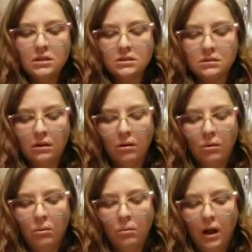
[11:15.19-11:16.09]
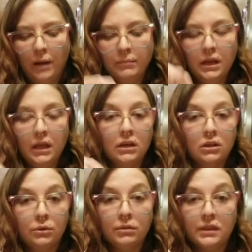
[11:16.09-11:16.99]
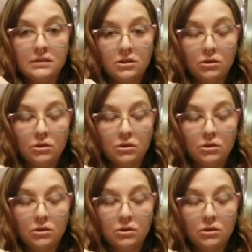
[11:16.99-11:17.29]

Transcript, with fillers: so I'm going to include this.